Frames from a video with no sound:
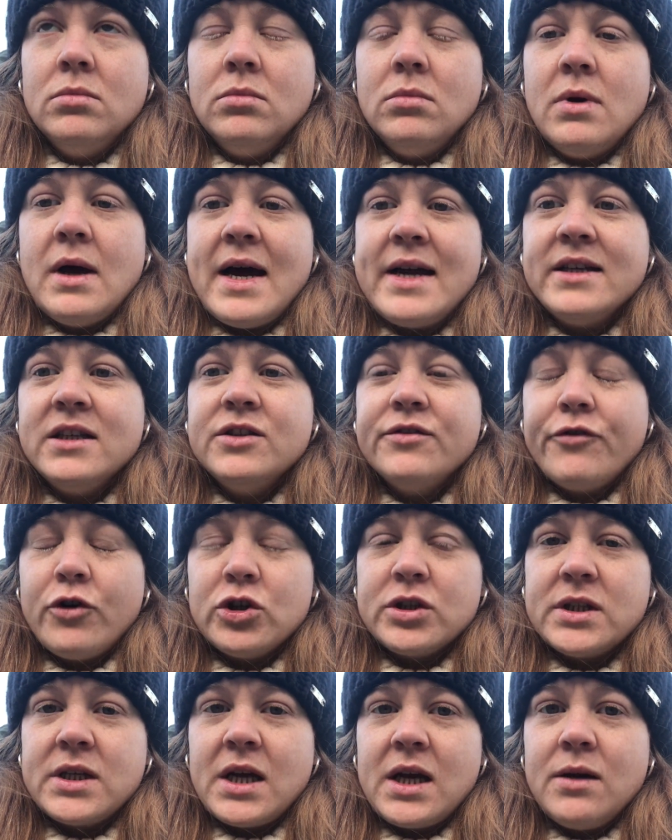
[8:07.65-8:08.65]
and it's
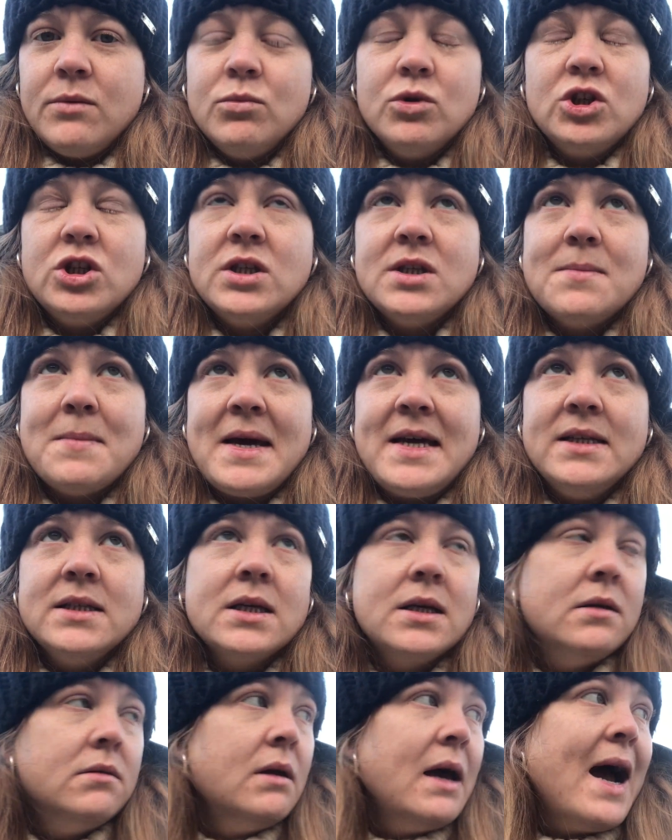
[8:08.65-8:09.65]
frosty, which is
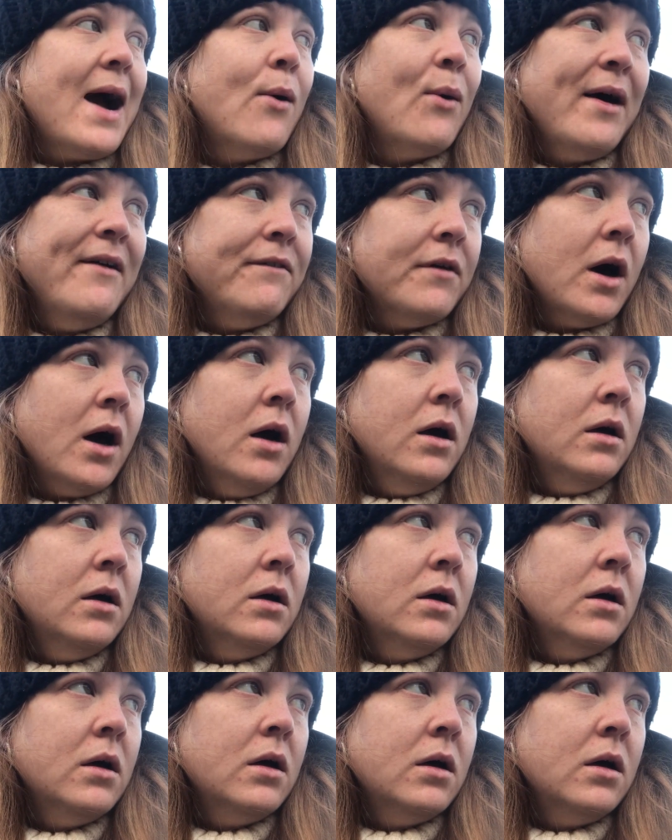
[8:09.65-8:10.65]
amazing. However,
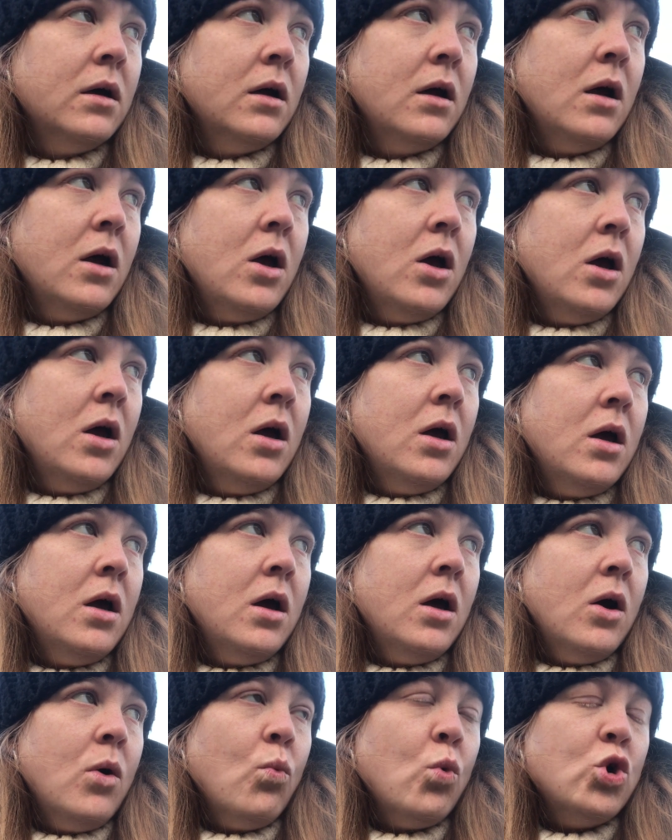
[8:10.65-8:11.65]

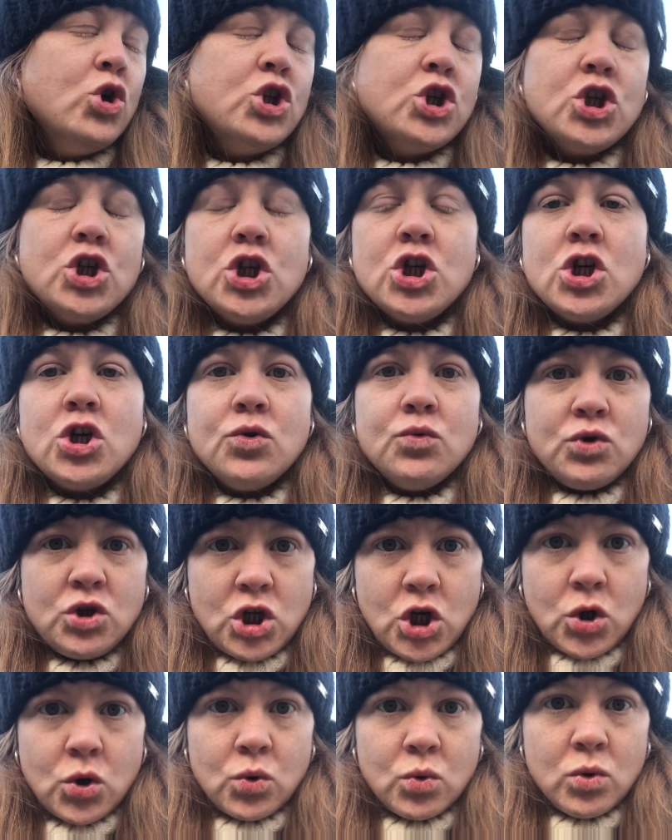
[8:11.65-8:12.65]
what do you
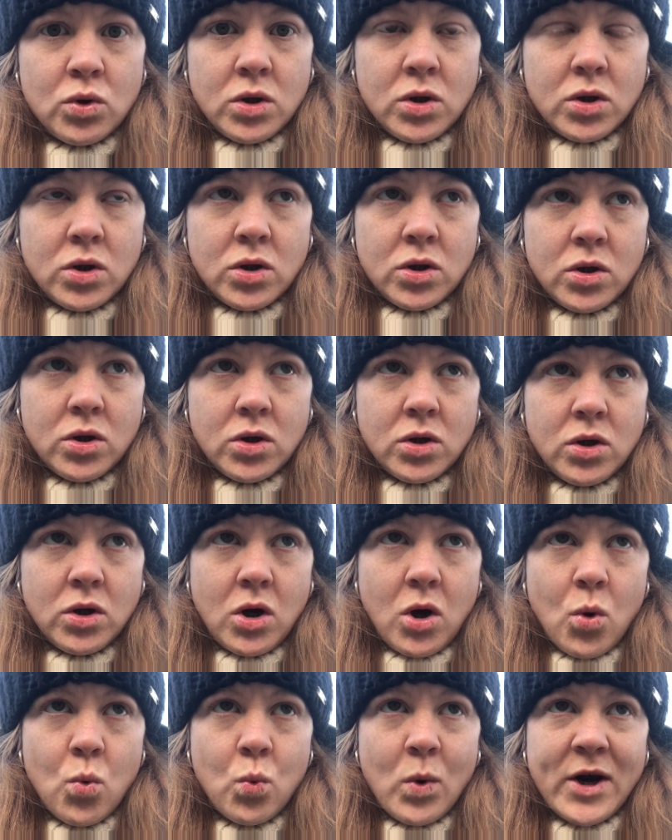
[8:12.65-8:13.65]
do
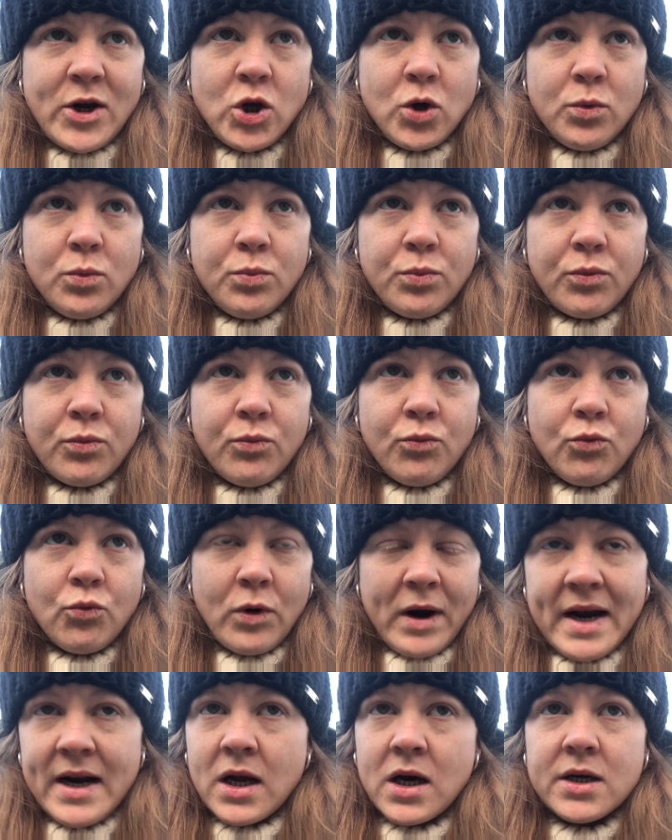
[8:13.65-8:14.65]
when you
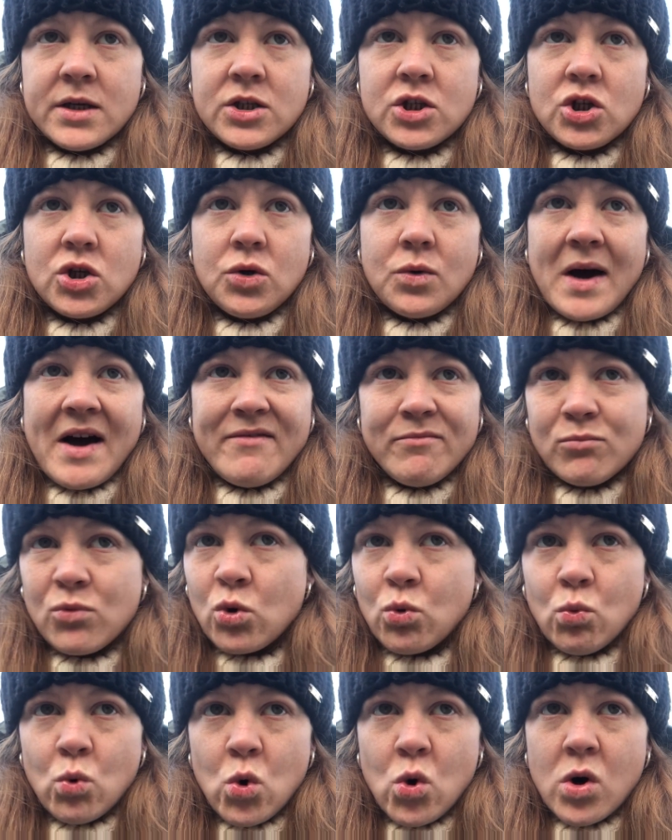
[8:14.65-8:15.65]
realise you haven't brought
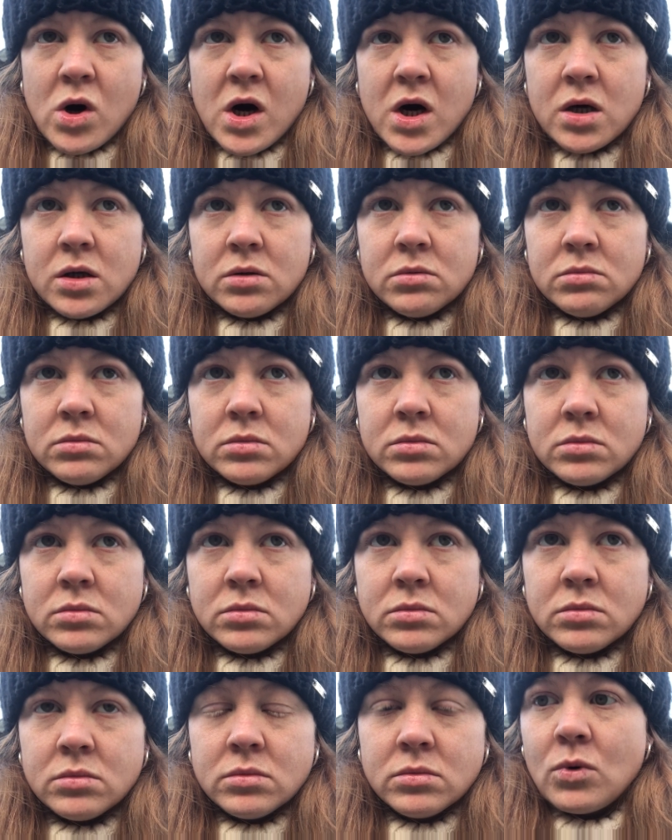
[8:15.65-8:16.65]
water?
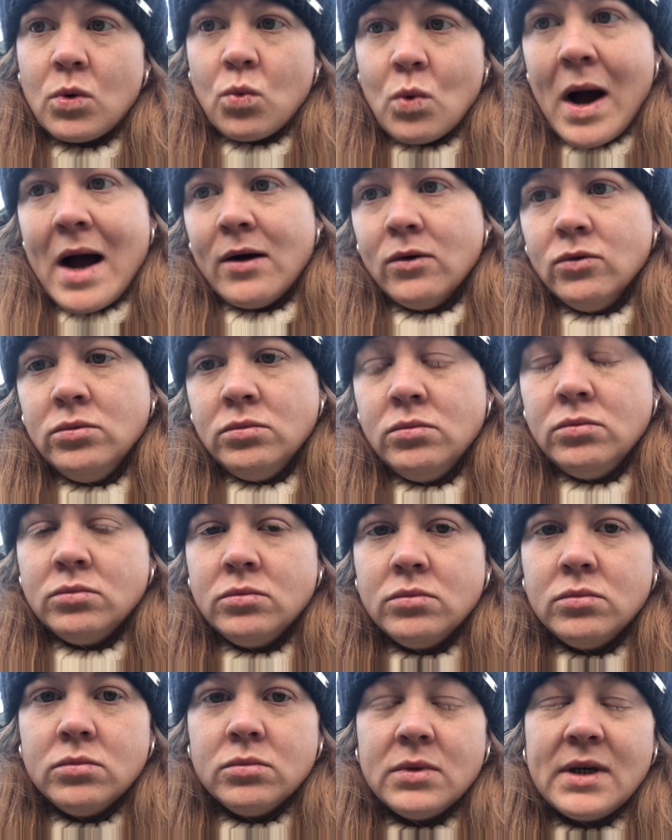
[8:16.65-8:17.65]
Well,
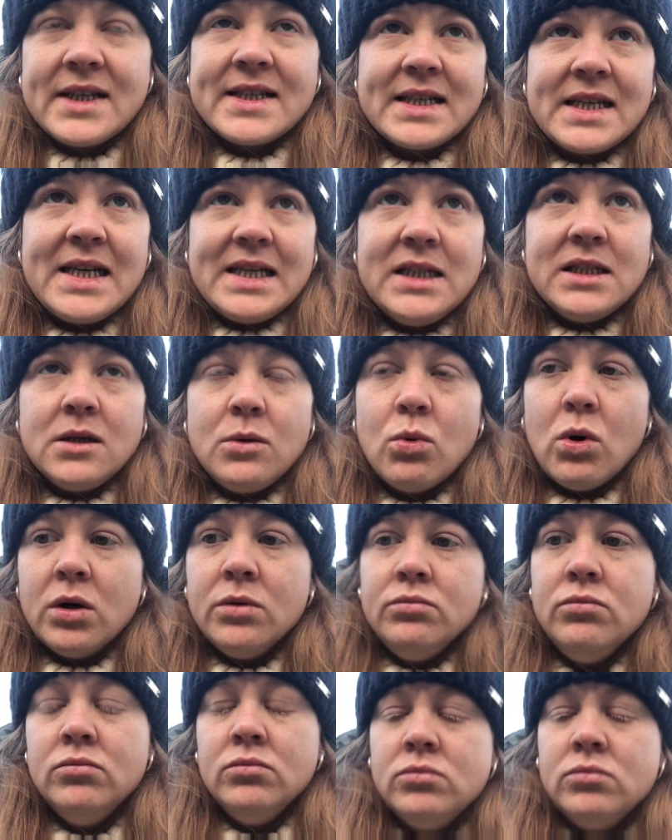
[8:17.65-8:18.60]
that's an easy one.